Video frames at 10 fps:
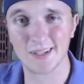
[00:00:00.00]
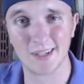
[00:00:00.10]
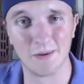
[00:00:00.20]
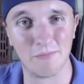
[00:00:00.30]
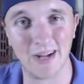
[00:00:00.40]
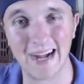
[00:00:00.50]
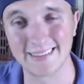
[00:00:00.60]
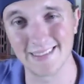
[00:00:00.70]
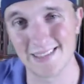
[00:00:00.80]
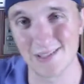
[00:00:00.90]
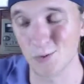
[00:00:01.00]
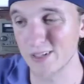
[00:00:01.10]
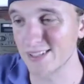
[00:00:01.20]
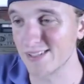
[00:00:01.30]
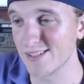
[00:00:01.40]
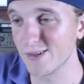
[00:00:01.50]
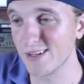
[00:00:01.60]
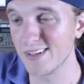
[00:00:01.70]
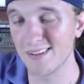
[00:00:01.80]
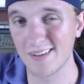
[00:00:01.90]
come back, this is the week to do
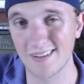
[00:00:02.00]
it.